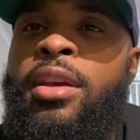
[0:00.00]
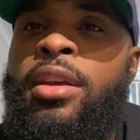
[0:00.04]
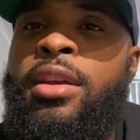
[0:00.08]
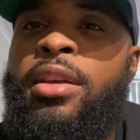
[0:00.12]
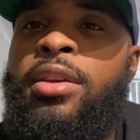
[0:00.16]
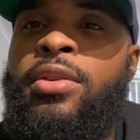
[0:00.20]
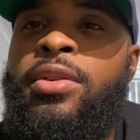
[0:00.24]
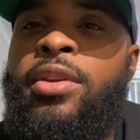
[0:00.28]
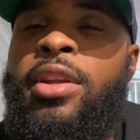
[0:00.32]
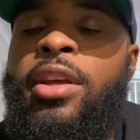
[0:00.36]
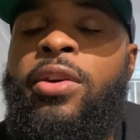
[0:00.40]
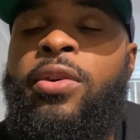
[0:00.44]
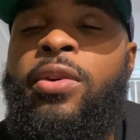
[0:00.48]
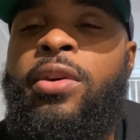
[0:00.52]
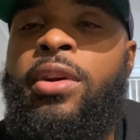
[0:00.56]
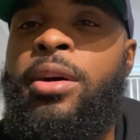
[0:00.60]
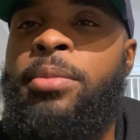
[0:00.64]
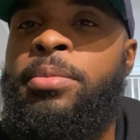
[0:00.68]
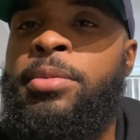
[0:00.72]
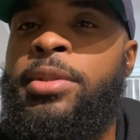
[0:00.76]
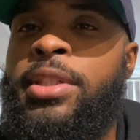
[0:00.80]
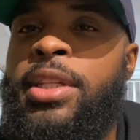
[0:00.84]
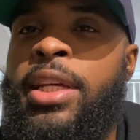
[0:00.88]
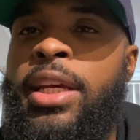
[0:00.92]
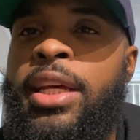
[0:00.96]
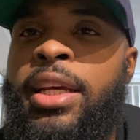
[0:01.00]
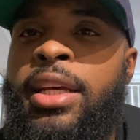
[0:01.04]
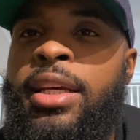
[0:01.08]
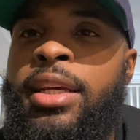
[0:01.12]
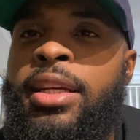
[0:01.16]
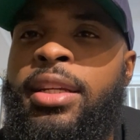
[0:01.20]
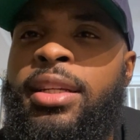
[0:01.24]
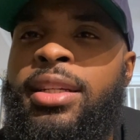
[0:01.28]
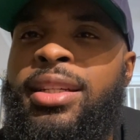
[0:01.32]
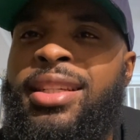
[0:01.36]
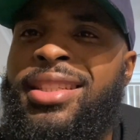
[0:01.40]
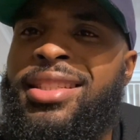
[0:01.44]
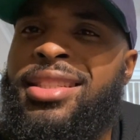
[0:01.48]
You dig what I'm
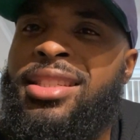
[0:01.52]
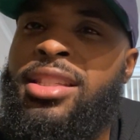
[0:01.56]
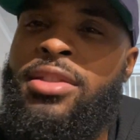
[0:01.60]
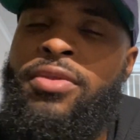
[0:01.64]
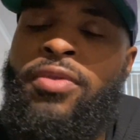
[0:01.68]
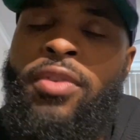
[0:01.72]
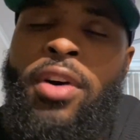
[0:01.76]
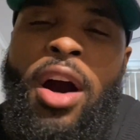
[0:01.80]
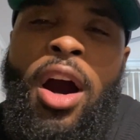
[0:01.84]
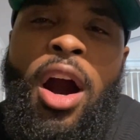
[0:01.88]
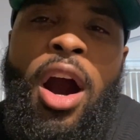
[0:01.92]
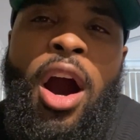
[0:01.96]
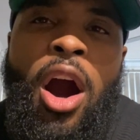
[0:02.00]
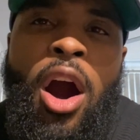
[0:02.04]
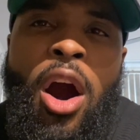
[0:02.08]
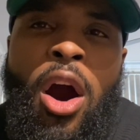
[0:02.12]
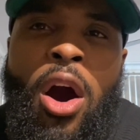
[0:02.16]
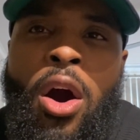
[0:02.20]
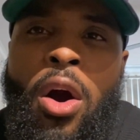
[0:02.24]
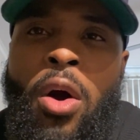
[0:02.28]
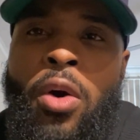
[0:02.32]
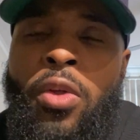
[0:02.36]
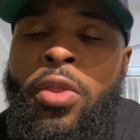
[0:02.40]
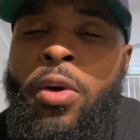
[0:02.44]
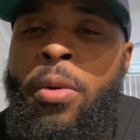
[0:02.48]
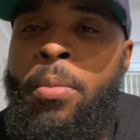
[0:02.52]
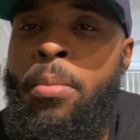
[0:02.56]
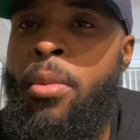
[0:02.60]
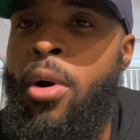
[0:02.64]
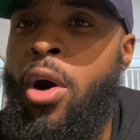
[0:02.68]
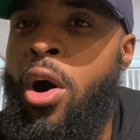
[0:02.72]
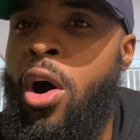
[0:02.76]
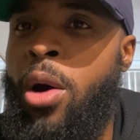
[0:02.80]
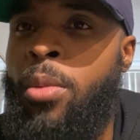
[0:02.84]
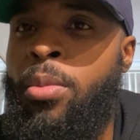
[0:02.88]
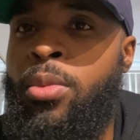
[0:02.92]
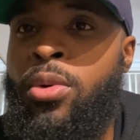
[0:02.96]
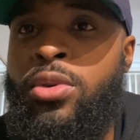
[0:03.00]
saying? This is for all the
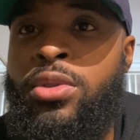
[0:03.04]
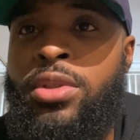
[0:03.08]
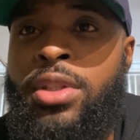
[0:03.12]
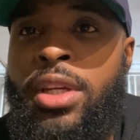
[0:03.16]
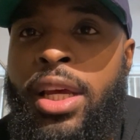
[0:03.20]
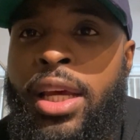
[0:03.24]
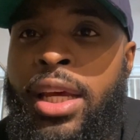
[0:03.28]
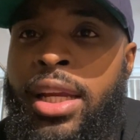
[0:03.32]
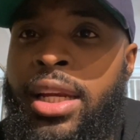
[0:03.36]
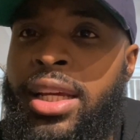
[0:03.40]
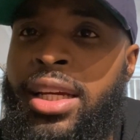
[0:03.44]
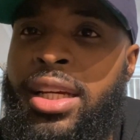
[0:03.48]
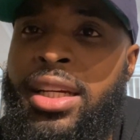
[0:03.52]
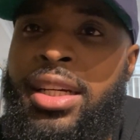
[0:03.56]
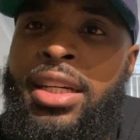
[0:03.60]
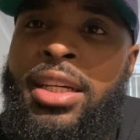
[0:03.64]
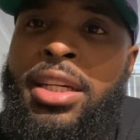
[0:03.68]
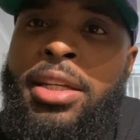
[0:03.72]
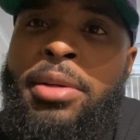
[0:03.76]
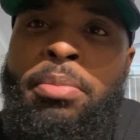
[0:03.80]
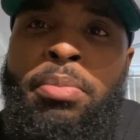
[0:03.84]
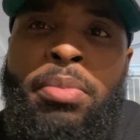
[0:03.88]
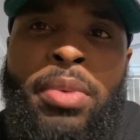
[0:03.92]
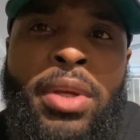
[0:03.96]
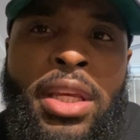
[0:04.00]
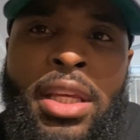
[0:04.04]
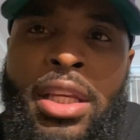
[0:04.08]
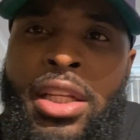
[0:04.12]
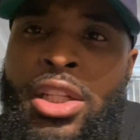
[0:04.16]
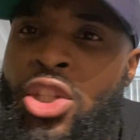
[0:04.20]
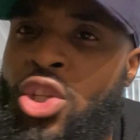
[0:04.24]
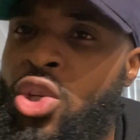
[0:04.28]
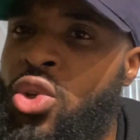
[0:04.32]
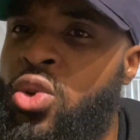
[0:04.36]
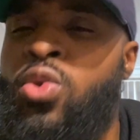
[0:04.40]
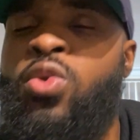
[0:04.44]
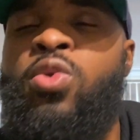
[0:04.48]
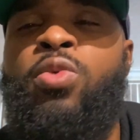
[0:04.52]
marbles. And it couldn't be
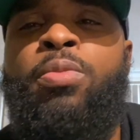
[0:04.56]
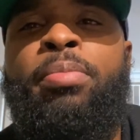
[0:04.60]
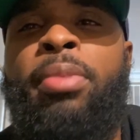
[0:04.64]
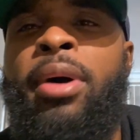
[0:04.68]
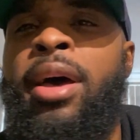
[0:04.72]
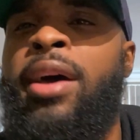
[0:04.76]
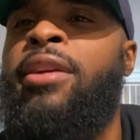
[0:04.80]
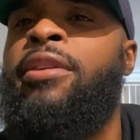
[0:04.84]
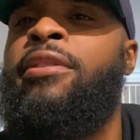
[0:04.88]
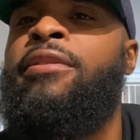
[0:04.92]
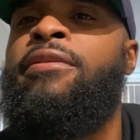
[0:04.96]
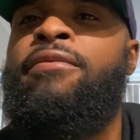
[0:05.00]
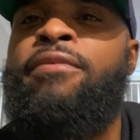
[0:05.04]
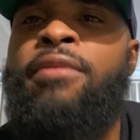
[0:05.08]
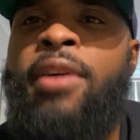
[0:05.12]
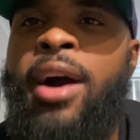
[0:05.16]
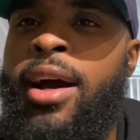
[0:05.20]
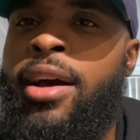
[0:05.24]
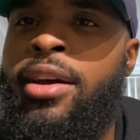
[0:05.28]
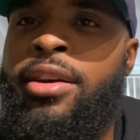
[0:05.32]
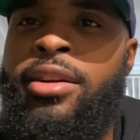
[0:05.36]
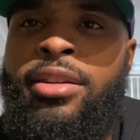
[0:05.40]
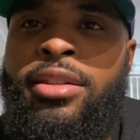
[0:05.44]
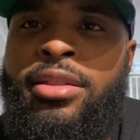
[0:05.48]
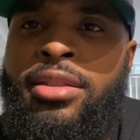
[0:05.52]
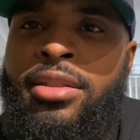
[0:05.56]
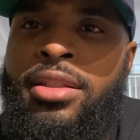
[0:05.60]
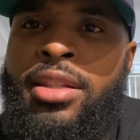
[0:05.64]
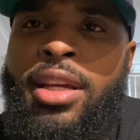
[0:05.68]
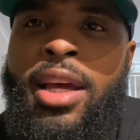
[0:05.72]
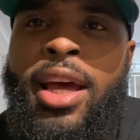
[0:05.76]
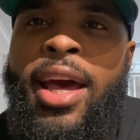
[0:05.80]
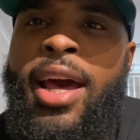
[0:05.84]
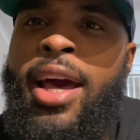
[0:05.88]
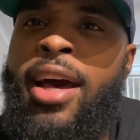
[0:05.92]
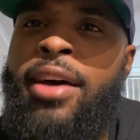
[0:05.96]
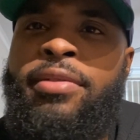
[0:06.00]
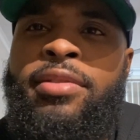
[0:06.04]
two better fighters to
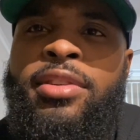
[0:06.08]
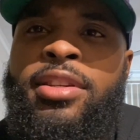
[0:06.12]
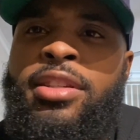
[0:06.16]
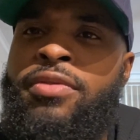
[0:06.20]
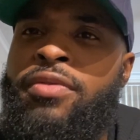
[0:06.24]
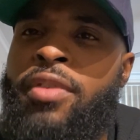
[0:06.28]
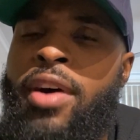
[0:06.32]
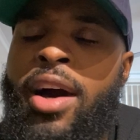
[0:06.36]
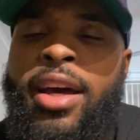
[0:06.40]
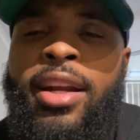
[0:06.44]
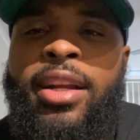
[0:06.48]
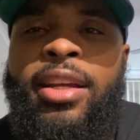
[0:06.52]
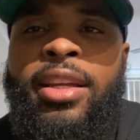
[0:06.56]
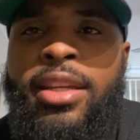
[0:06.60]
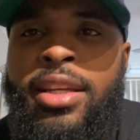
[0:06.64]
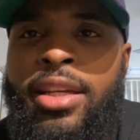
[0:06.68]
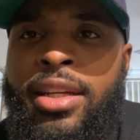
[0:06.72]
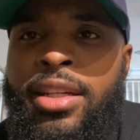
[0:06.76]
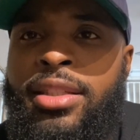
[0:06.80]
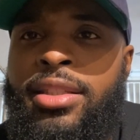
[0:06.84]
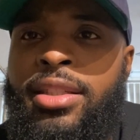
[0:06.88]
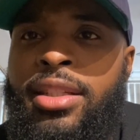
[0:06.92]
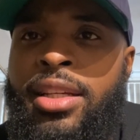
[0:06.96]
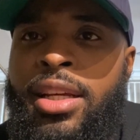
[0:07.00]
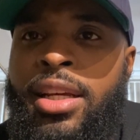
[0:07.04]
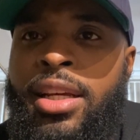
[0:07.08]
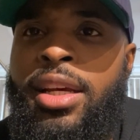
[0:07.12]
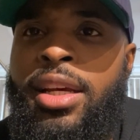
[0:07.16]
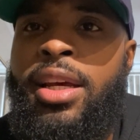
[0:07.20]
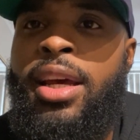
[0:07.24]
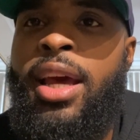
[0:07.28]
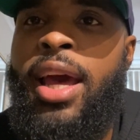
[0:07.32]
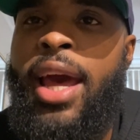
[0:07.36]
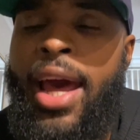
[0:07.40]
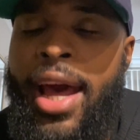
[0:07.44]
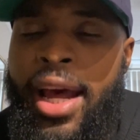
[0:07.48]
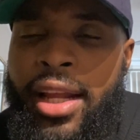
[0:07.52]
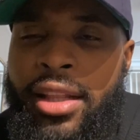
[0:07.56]
have this fight against
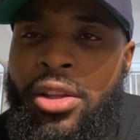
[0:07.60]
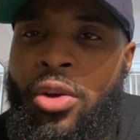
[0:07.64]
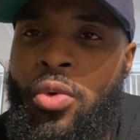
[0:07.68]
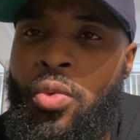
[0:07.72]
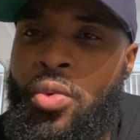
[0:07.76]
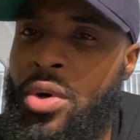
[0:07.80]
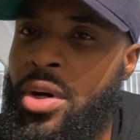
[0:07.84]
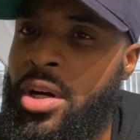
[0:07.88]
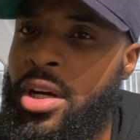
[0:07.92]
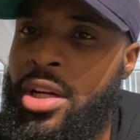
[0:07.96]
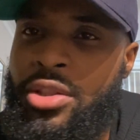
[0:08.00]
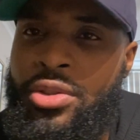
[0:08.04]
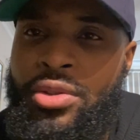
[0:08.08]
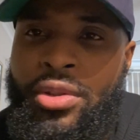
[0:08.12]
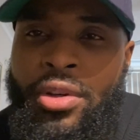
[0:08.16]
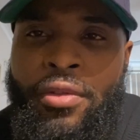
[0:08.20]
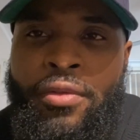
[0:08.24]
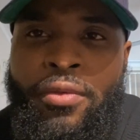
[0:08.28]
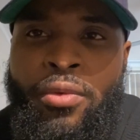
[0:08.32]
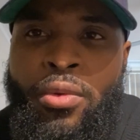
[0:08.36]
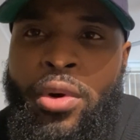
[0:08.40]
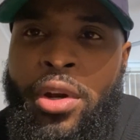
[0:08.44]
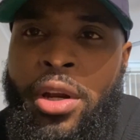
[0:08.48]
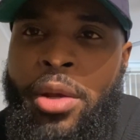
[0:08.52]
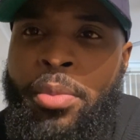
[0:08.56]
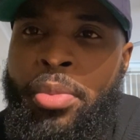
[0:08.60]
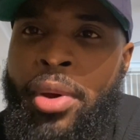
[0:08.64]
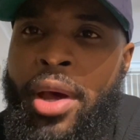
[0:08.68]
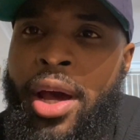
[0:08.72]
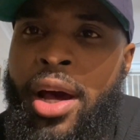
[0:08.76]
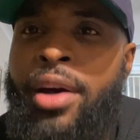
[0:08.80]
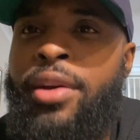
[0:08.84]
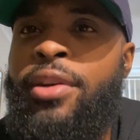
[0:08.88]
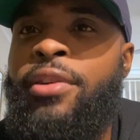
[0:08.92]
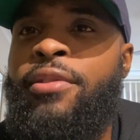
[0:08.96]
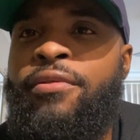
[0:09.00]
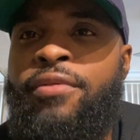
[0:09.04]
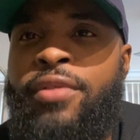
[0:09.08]
at the
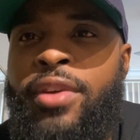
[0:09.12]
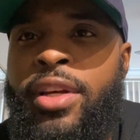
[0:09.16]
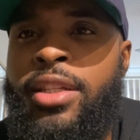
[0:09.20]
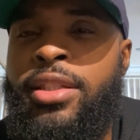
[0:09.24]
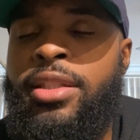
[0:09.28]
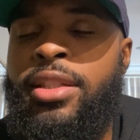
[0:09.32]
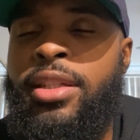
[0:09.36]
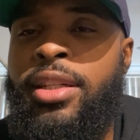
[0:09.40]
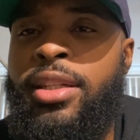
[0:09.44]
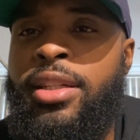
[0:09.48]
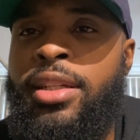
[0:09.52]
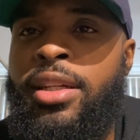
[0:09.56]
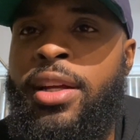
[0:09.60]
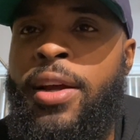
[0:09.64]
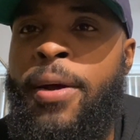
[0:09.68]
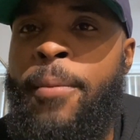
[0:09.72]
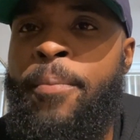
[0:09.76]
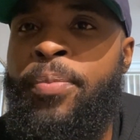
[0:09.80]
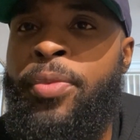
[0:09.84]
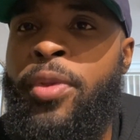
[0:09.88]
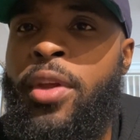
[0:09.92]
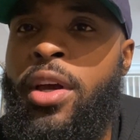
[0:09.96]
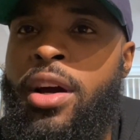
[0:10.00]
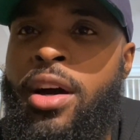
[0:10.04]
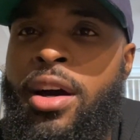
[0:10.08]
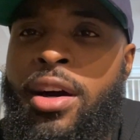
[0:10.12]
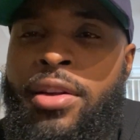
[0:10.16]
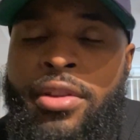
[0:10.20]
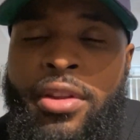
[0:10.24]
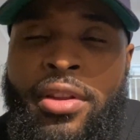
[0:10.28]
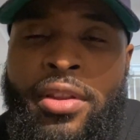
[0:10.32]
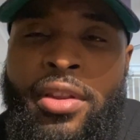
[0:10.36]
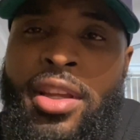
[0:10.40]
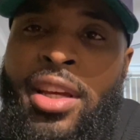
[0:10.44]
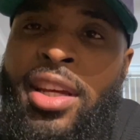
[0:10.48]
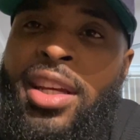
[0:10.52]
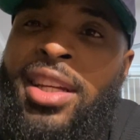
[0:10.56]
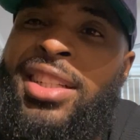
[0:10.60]
140-pound division other
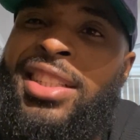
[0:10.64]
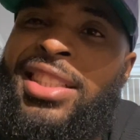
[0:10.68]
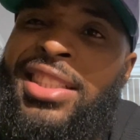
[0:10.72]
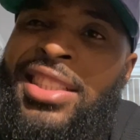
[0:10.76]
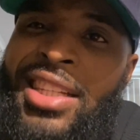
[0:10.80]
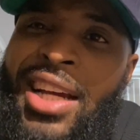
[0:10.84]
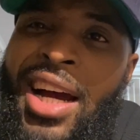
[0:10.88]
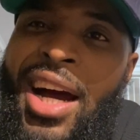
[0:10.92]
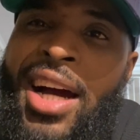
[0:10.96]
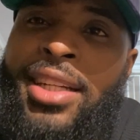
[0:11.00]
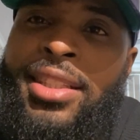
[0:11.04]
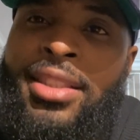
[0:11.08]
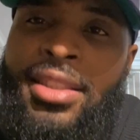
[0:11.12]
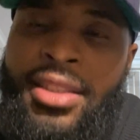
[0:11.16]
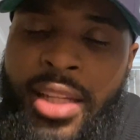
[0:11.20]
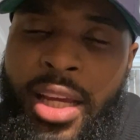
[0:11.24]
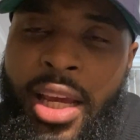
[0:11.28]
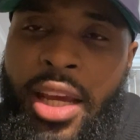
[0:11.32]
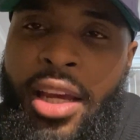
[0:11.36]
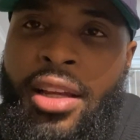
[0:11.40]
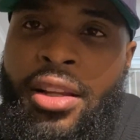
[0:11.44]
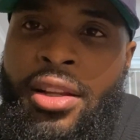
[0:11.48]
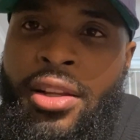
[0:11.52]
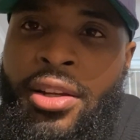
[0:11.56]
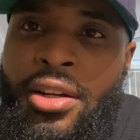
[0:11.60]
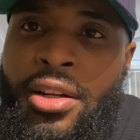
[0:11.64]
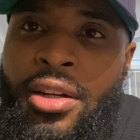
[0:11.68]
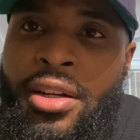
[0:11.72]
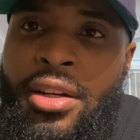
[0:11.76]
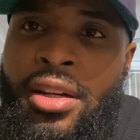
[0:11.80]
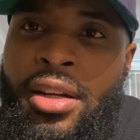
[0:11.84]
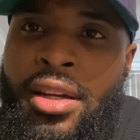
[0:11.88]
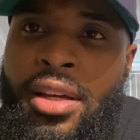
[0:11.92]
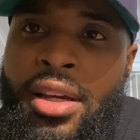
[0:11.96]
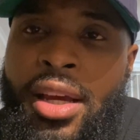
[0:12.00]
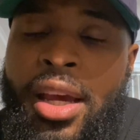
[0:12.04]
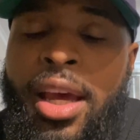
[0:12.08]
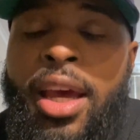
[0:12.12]
than Josh Taylor
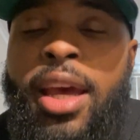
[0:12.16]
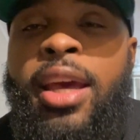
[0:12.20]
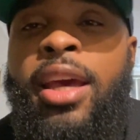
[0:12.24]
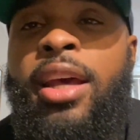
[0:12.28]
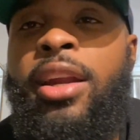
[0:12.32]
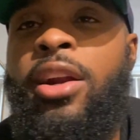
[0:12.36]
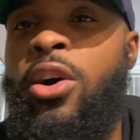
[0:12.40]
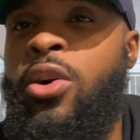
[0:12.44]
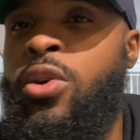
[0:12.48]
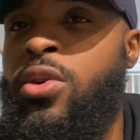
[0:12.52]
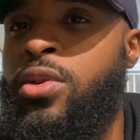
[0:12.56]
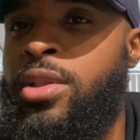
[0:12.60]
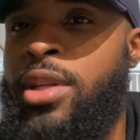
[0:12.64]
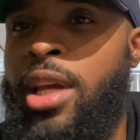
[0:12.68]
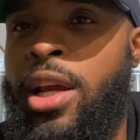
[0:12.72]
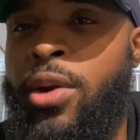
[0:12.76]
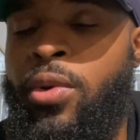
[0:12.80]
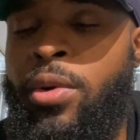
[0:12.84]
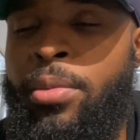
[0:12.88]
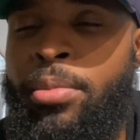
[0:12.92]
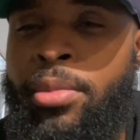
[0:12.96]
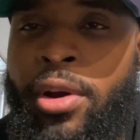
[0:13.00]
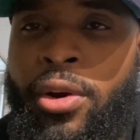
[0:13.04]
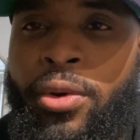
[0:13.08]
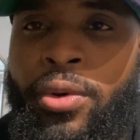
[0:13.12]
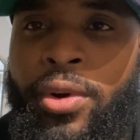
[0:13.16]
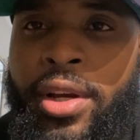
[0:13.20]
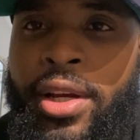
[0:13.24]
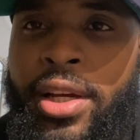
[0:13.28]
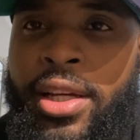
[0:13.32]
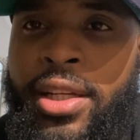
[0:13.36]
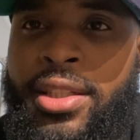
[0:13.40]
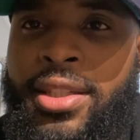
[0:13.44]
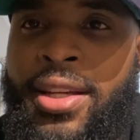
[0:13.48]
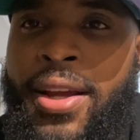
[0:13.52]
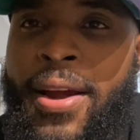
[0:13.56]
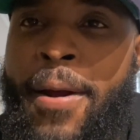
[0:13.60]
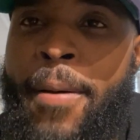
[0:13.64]
and Jose
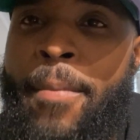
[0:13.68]
Ramirez.